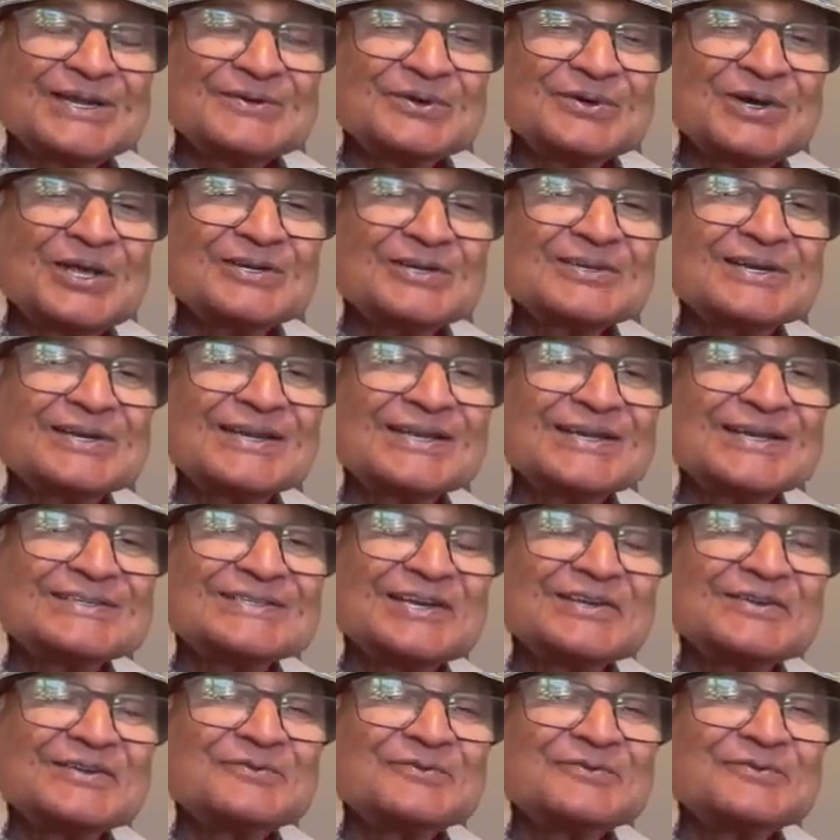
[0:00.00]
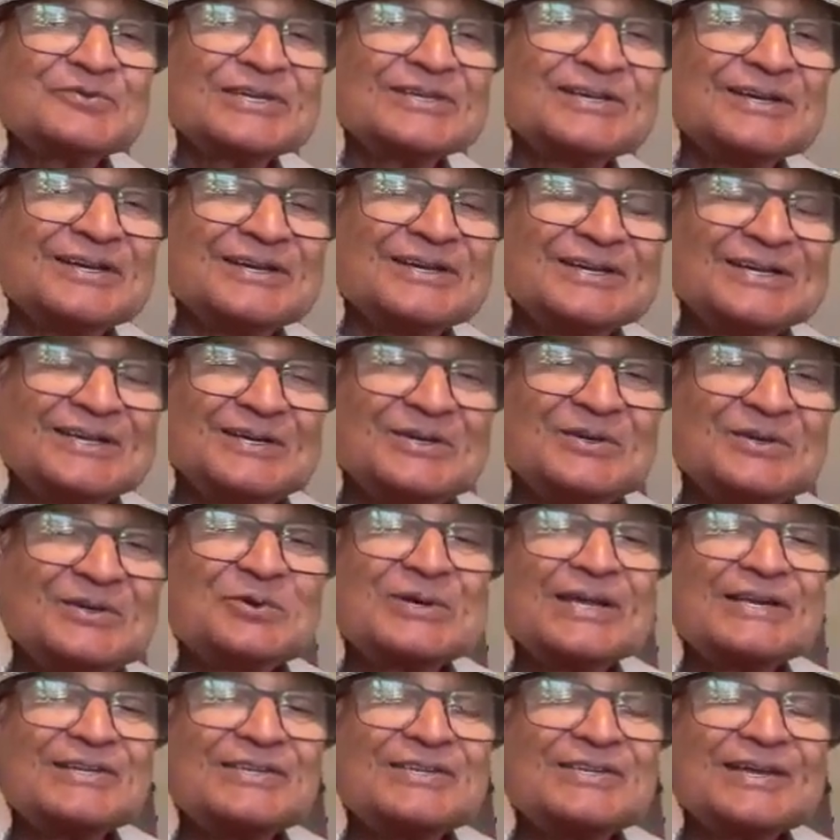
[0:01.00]
are all connected if we
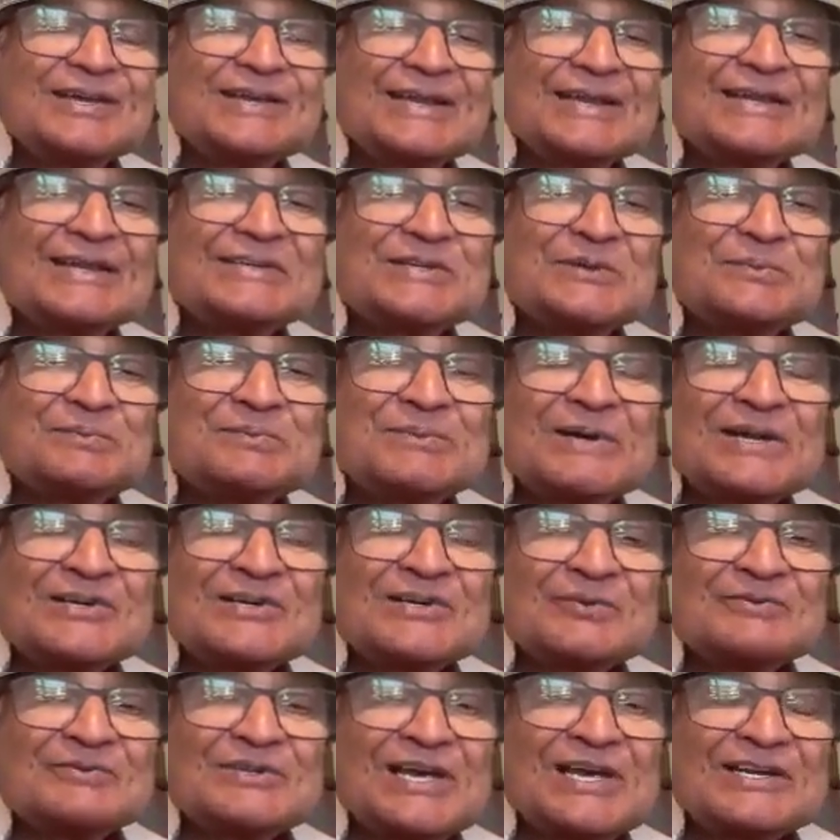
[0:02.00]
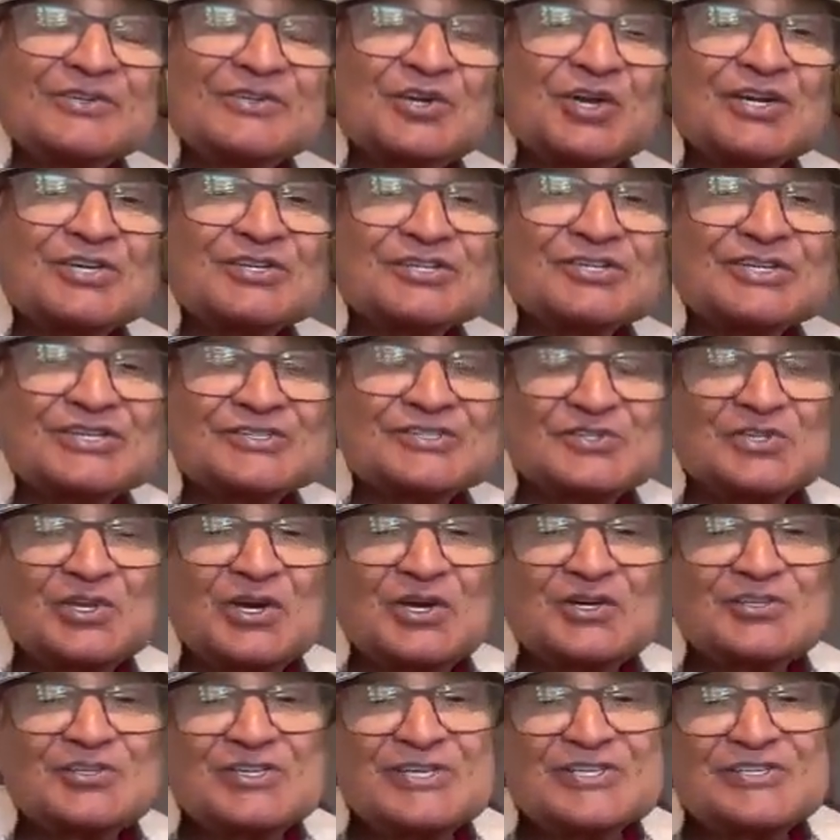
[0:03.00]
look at the collective part of the unconscious,
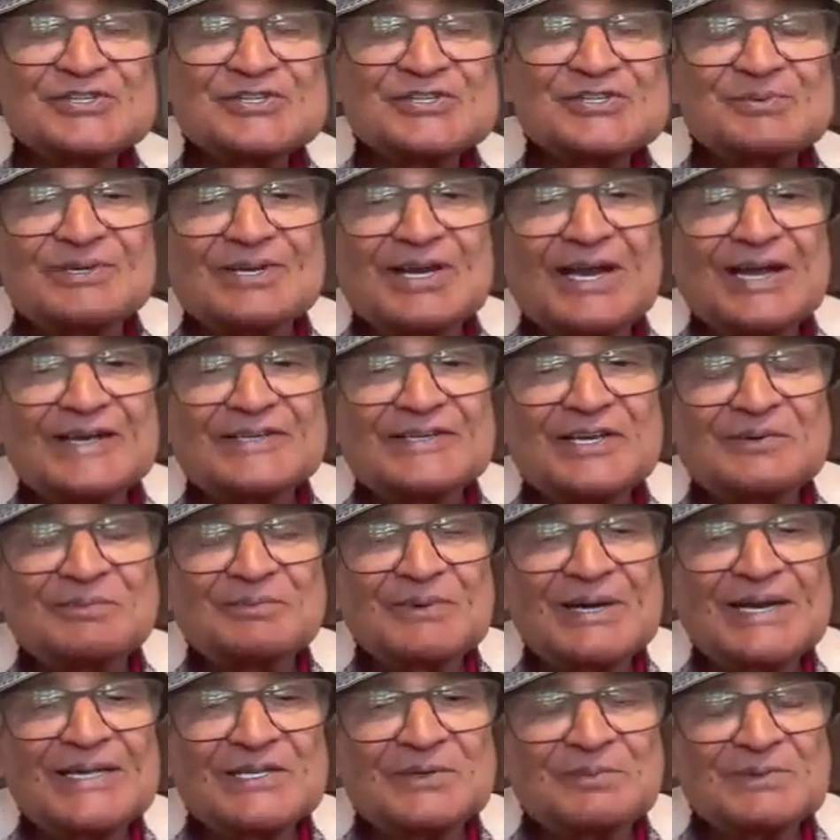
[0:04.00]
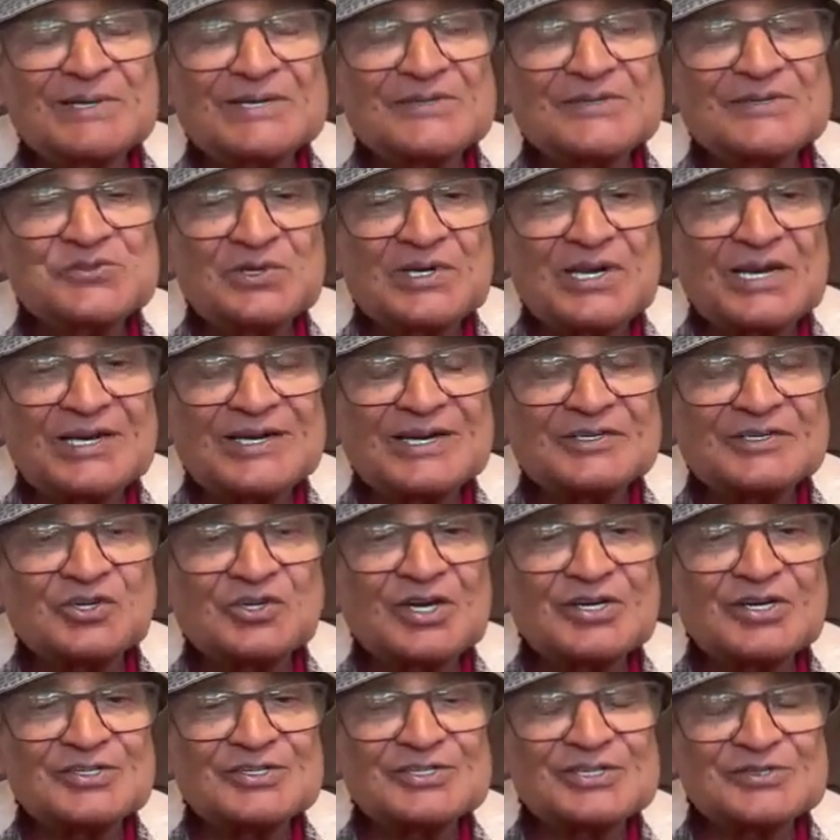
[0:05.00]
not just guided by the personal
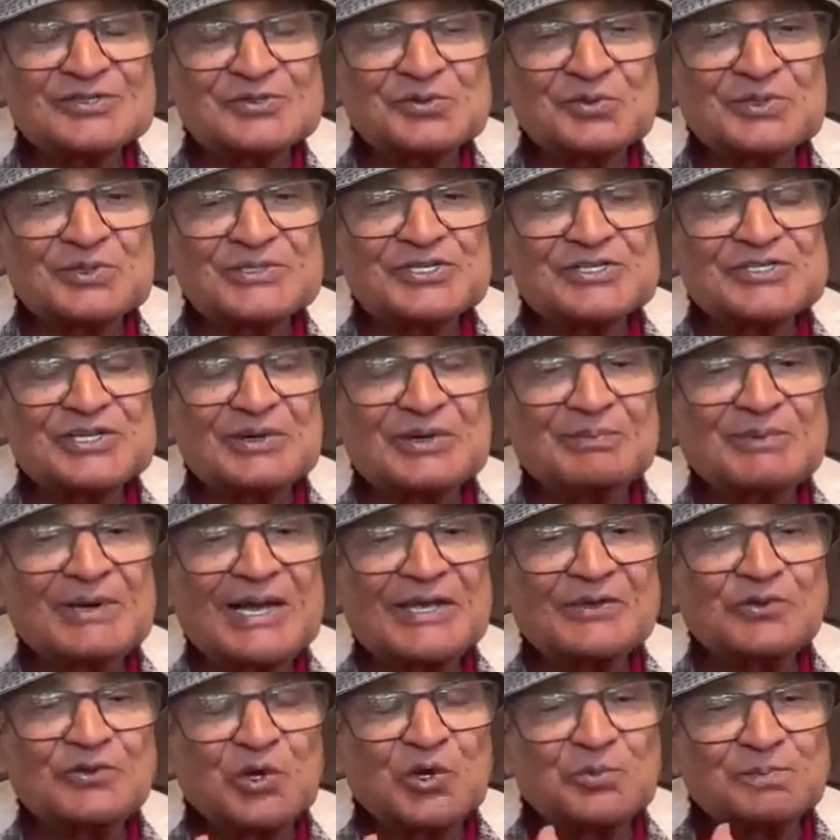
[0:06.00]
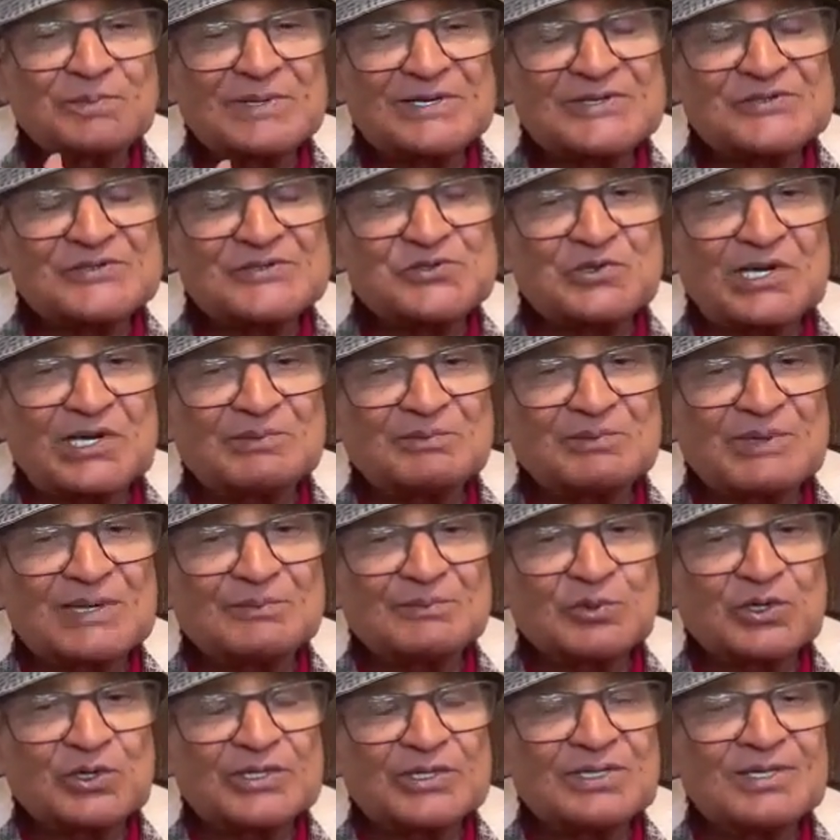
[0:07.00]
unconscious, which is of my own personal
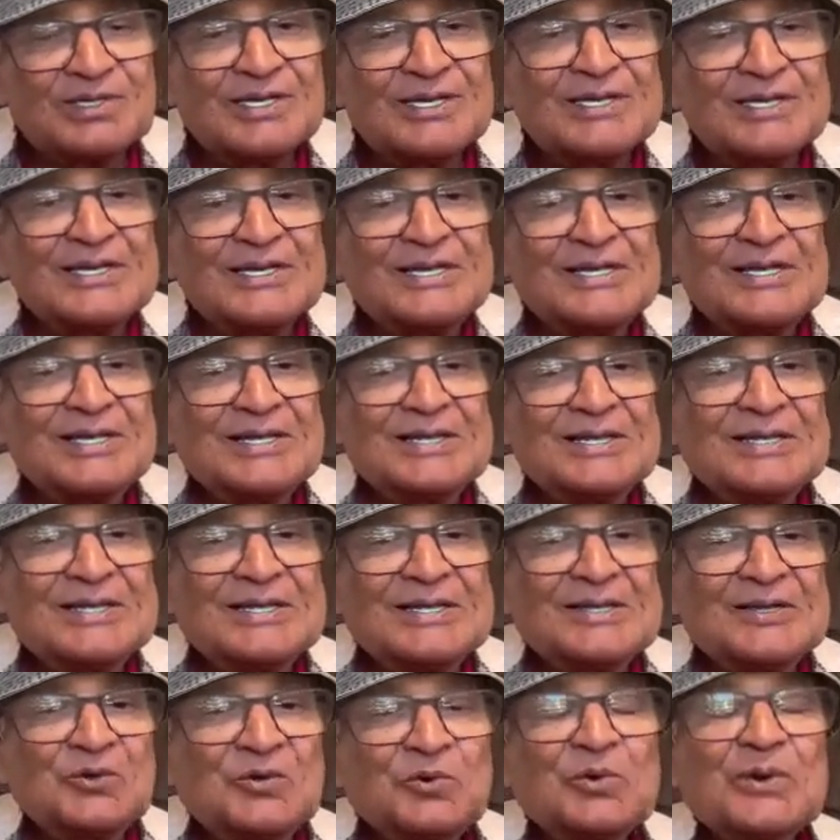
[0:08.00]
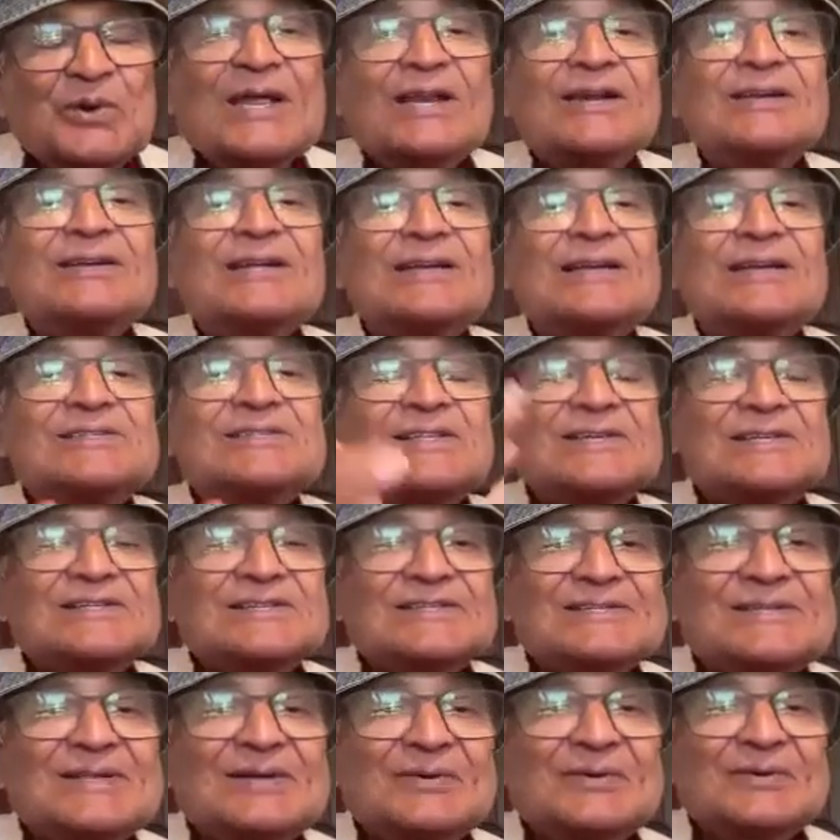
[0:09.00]
memory. Where does
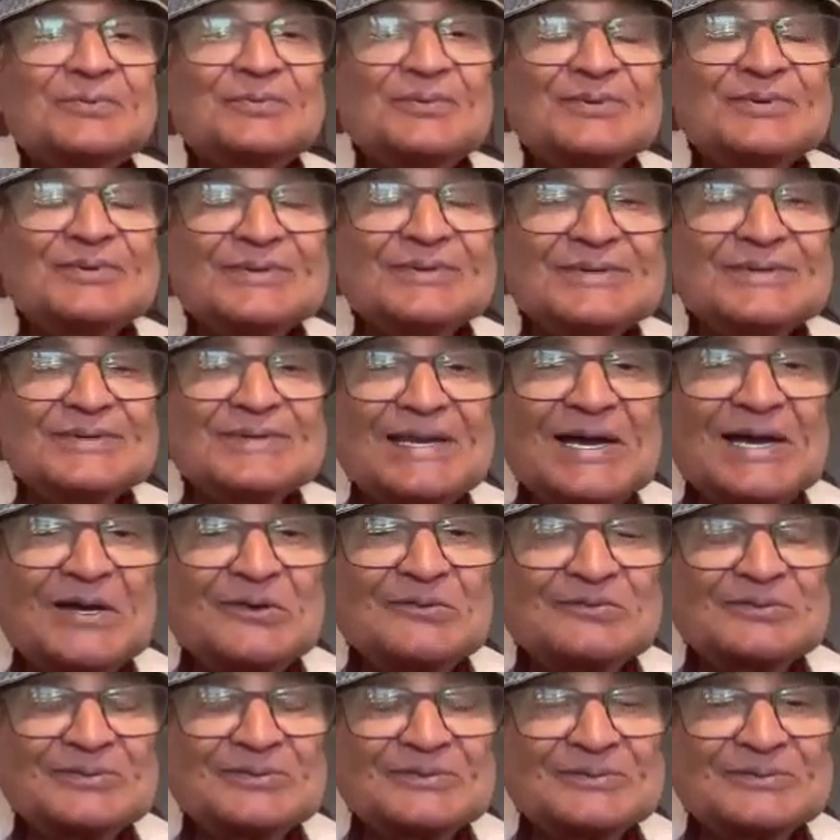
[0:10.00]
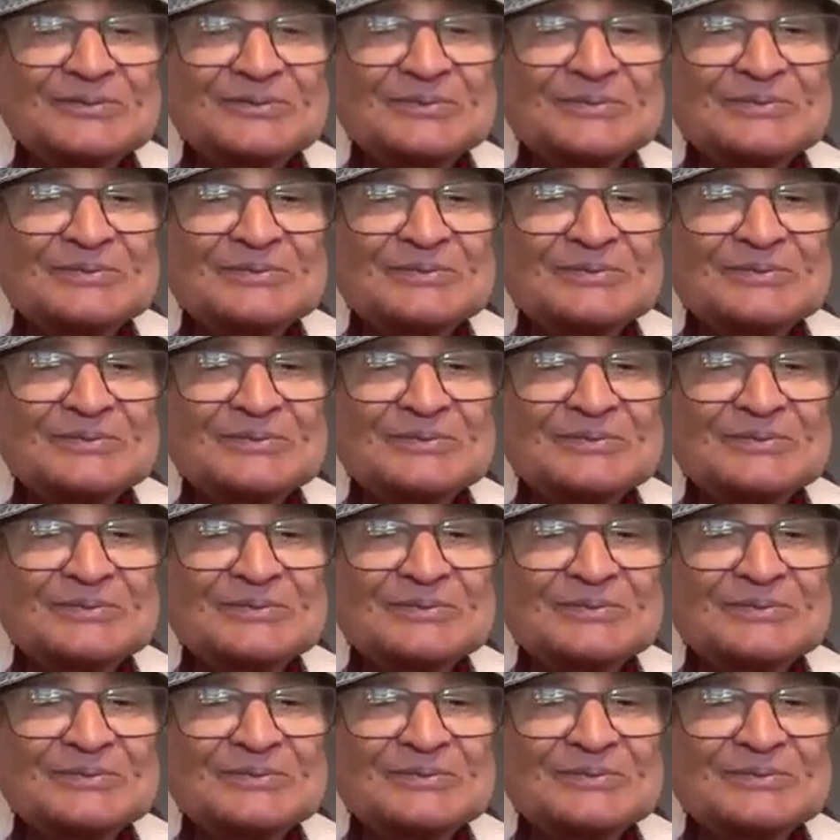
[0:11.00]
this love